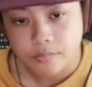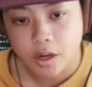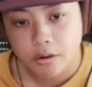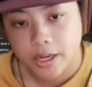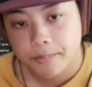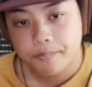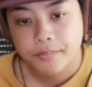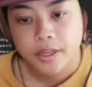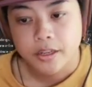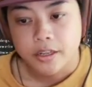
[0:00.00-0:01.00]
Okay.
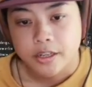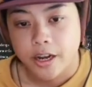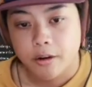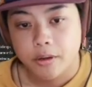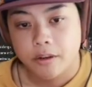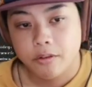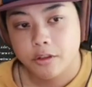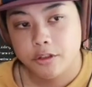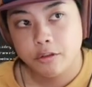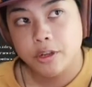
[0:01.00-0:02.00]
Now, if you're
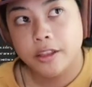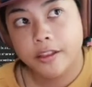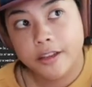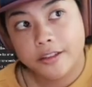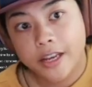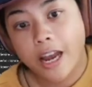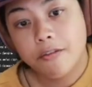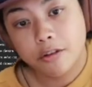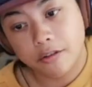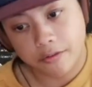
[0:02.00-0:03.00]
doing things
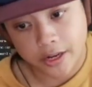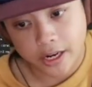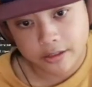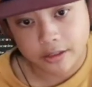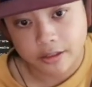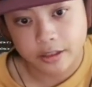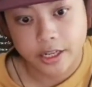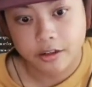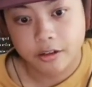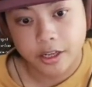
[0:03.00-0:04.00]
after the fact,
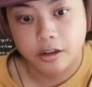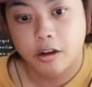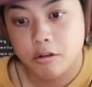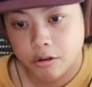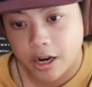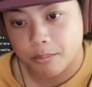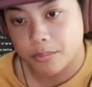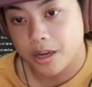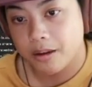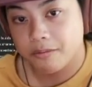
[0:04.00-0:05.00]
like you're like, oh crap,
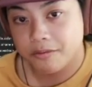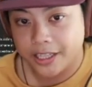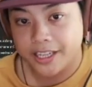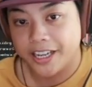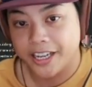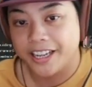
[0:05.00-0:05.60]
I'm flicking,